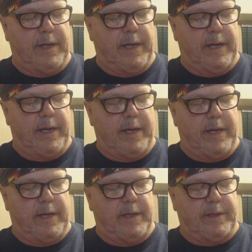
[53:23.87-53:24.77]

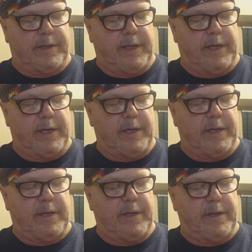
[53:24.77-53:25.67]
And let's see
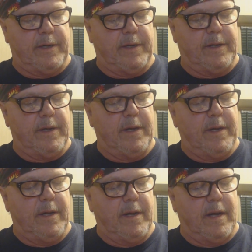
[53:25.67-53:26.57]
here.
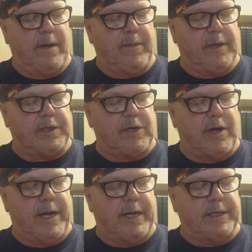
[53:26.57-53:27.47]
I'm going to
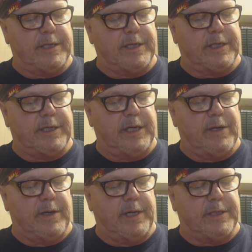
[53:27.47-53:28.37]
start out at 60
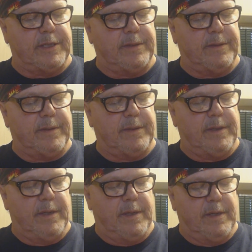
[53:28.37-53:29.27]
on this.
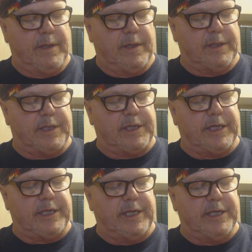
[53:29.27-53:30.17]

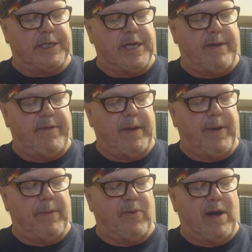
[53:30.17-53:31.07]
60 to 70,
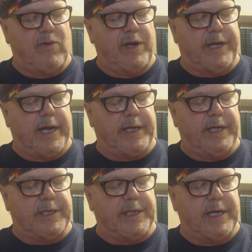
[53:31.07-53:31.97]
people, I wouldn't take
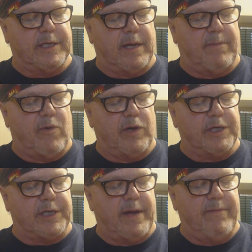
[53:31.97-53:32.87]
these things up more than
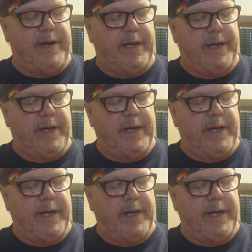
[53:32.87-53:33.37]
70.